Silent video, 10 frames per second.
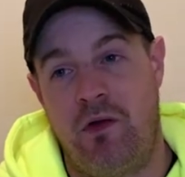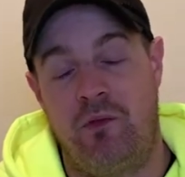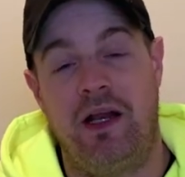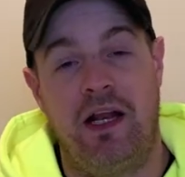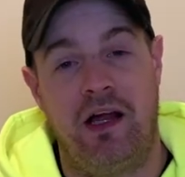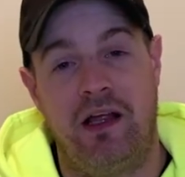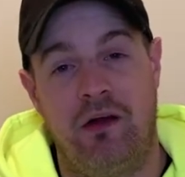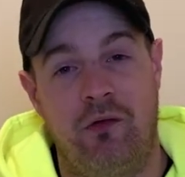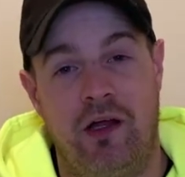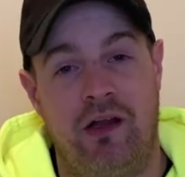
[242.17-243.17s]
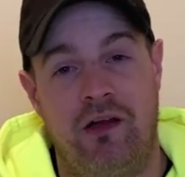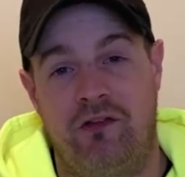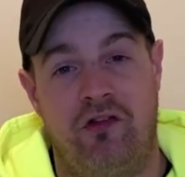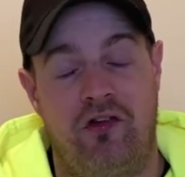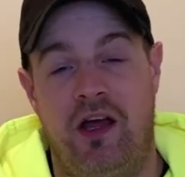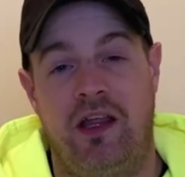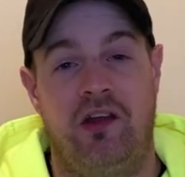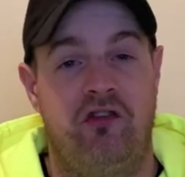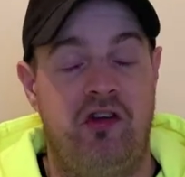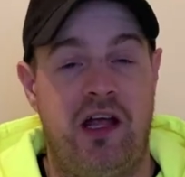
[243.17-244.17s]
Really like it, right? Just like
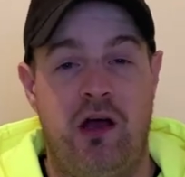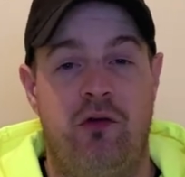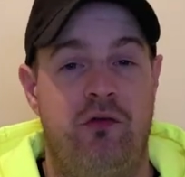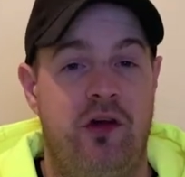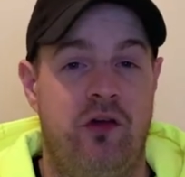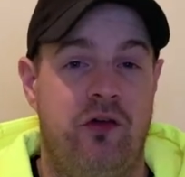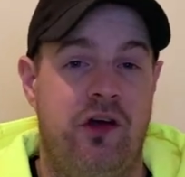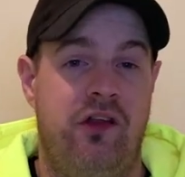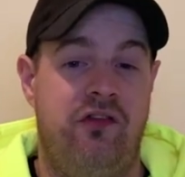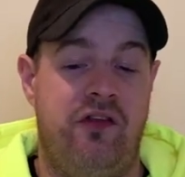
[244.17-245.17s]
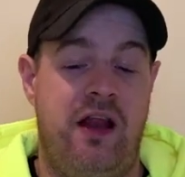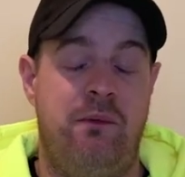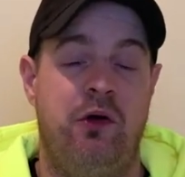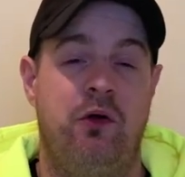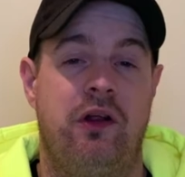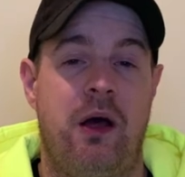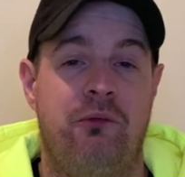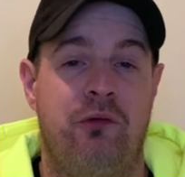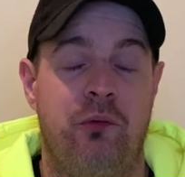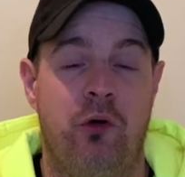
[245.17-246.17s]
it. Check out his video, guys. Let me know in the
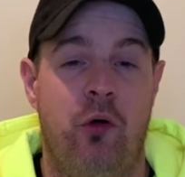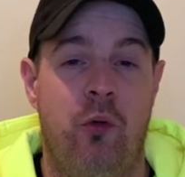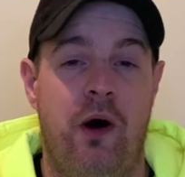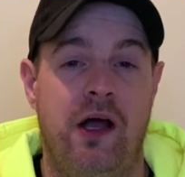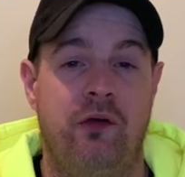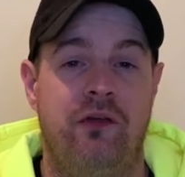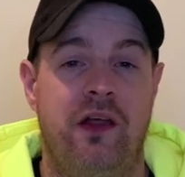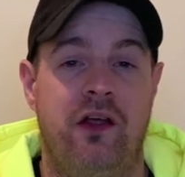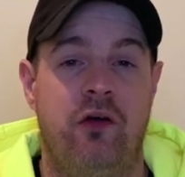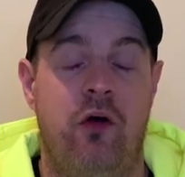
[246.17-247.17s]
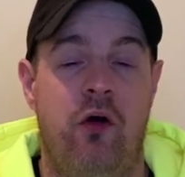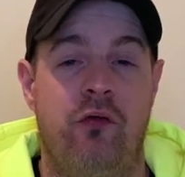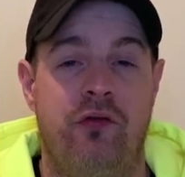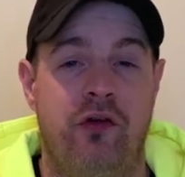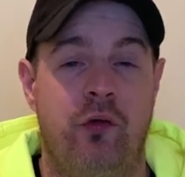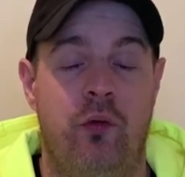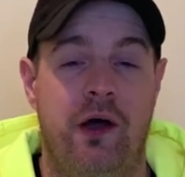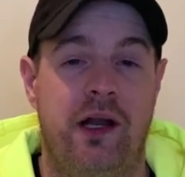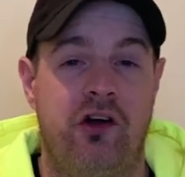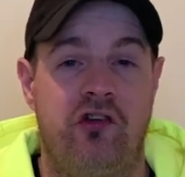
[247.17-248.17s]
comments below what you think of the new
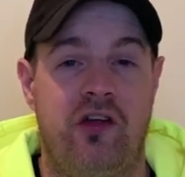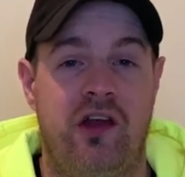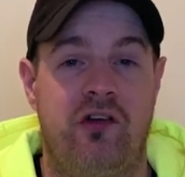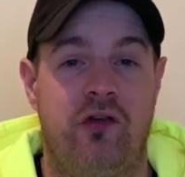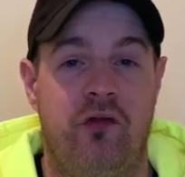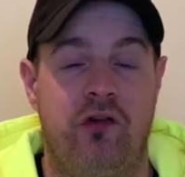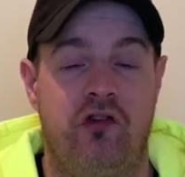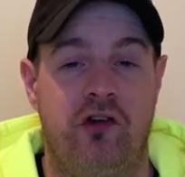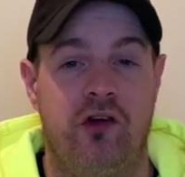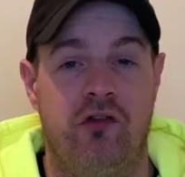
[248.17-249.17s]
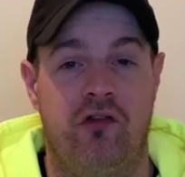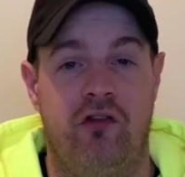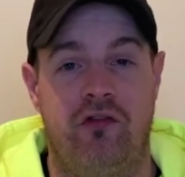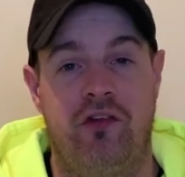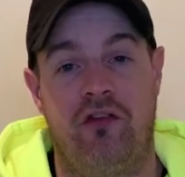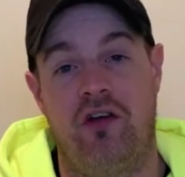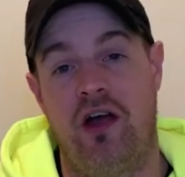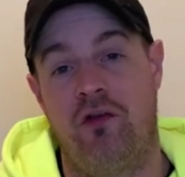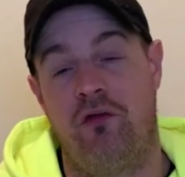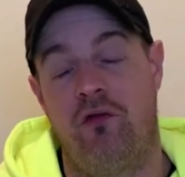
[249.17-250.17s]
wide arch kit of the Street Hunter
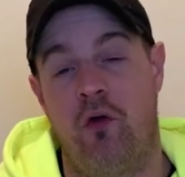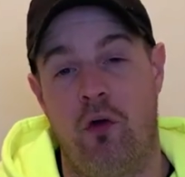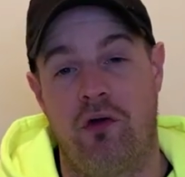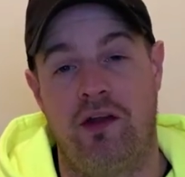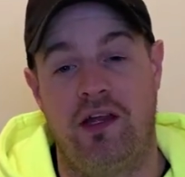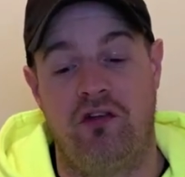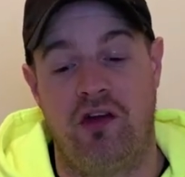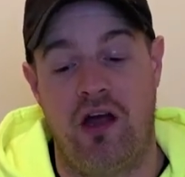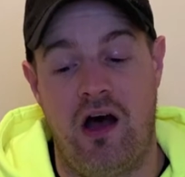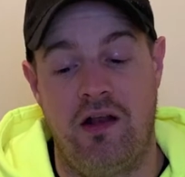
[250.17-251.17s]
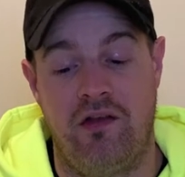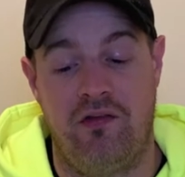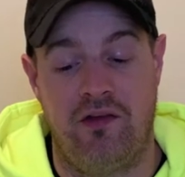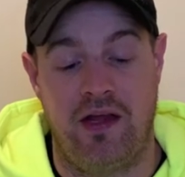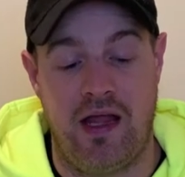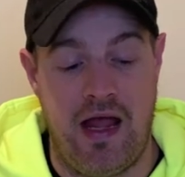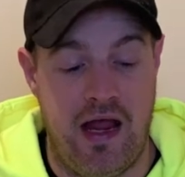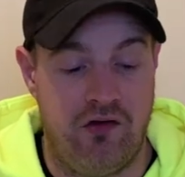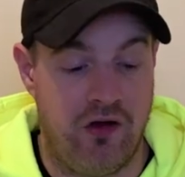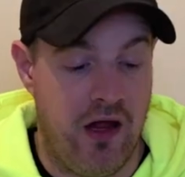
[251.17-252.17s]
design for TJ on the
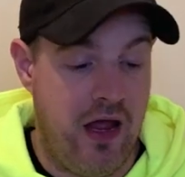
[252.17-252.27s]
C8.